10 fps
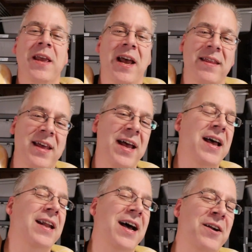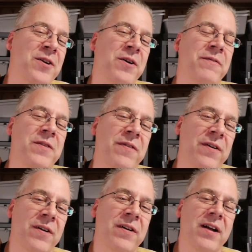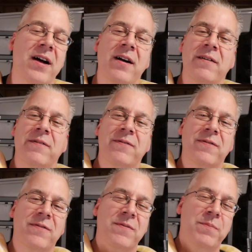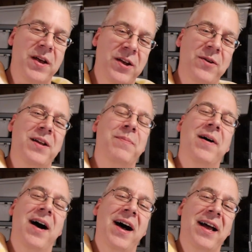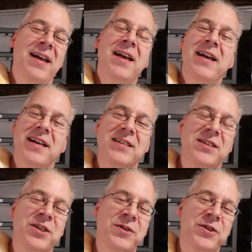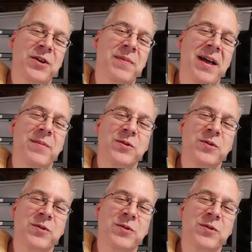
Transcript: And then, I don't know if you've heard of PewDiePie, is his YouTube name.